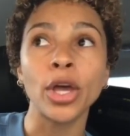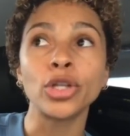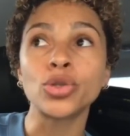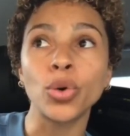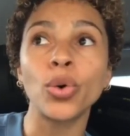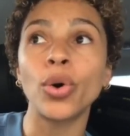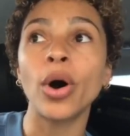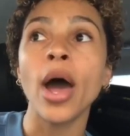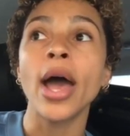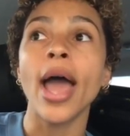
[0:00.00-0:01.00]

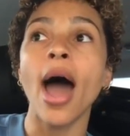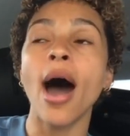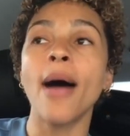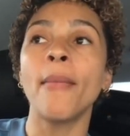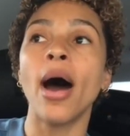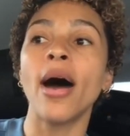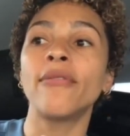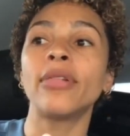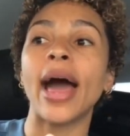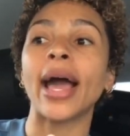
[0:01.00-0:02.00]
tool
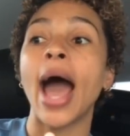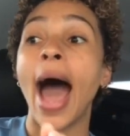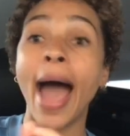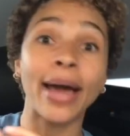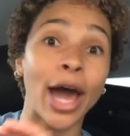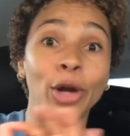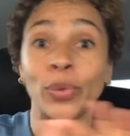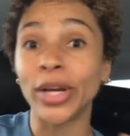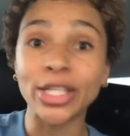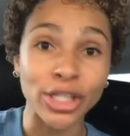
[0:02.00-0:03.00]
of I gotta
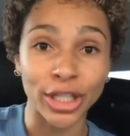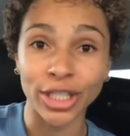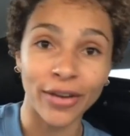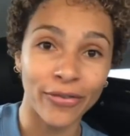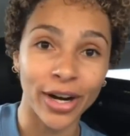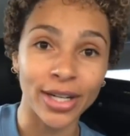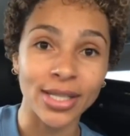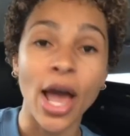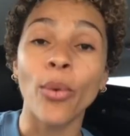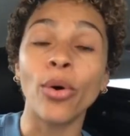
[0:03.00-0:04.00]
research it
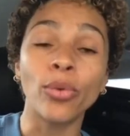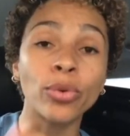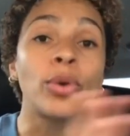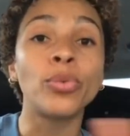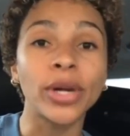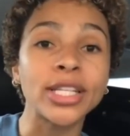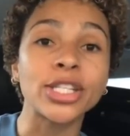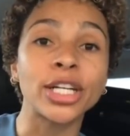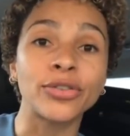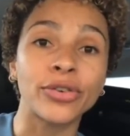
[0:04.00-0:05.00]
first. Well,
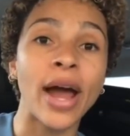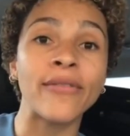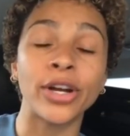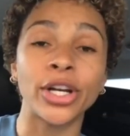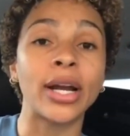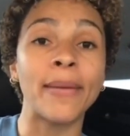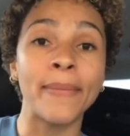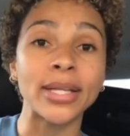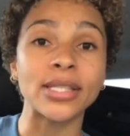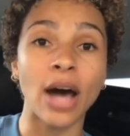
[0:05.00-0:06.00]
research forever and you're gonna
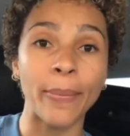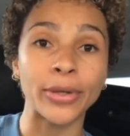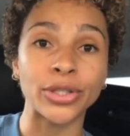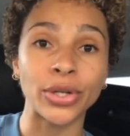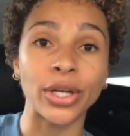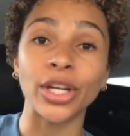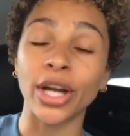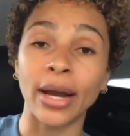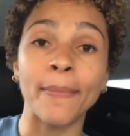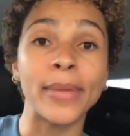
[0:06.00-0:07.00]
miss the opportunity, you're
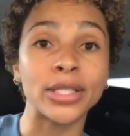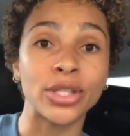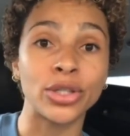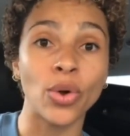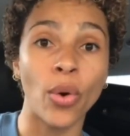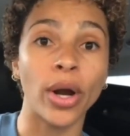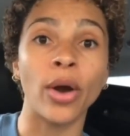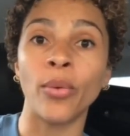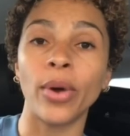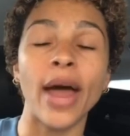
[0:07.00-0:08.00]
gonna miss the door
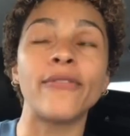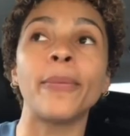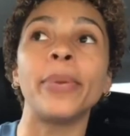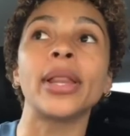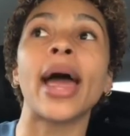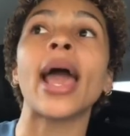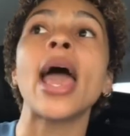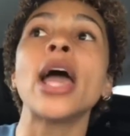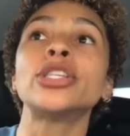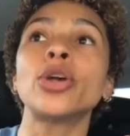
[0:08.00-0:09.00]
or whatever. But
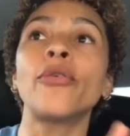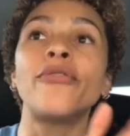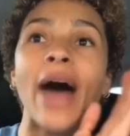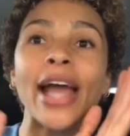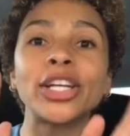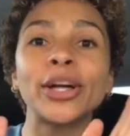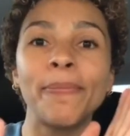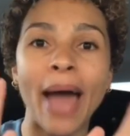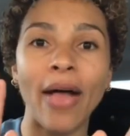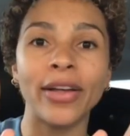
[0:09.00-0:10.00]
so find your
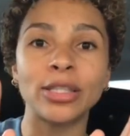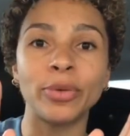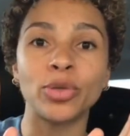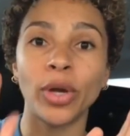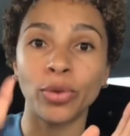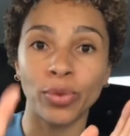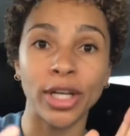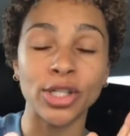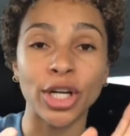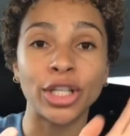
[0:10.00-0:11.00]
balance between
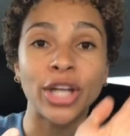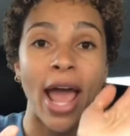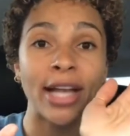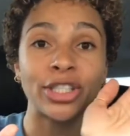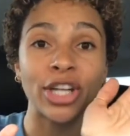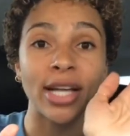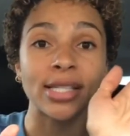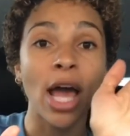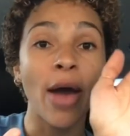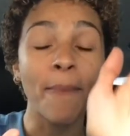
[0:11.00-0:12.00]
research and
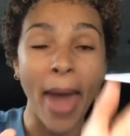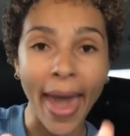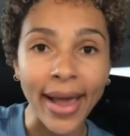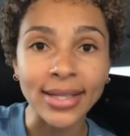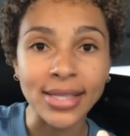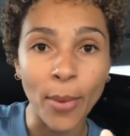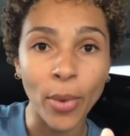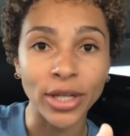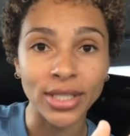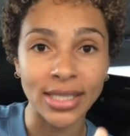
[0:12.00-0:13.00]
just paying
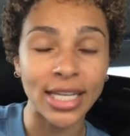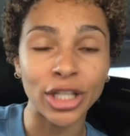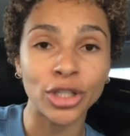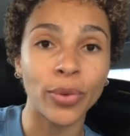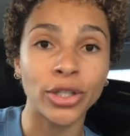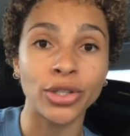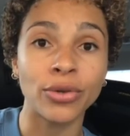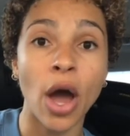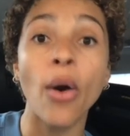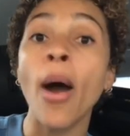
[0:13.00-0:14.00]
someone to teach you what you
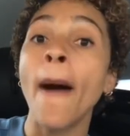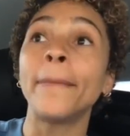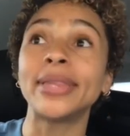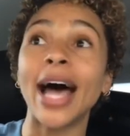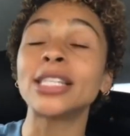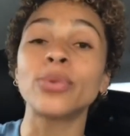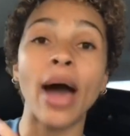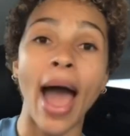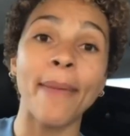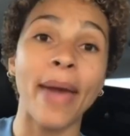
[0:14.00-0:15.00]
know. But that's
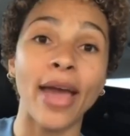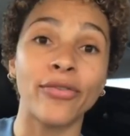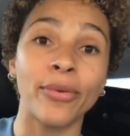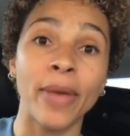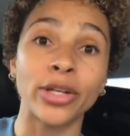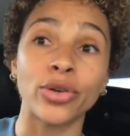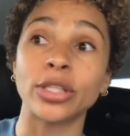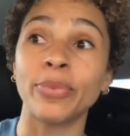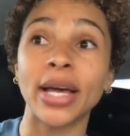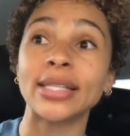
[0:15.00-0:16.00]
why I pay for
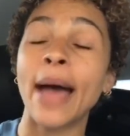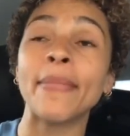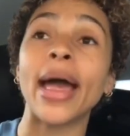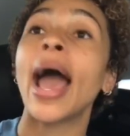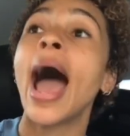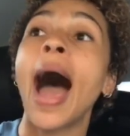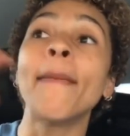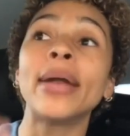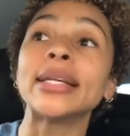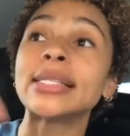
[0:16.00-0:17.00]
mentors, because I'm
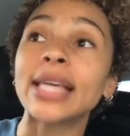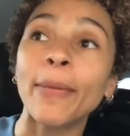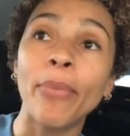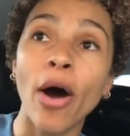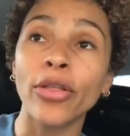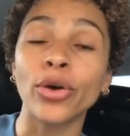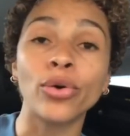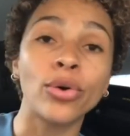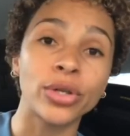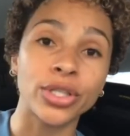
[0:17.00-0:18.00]
gonna skip all the Google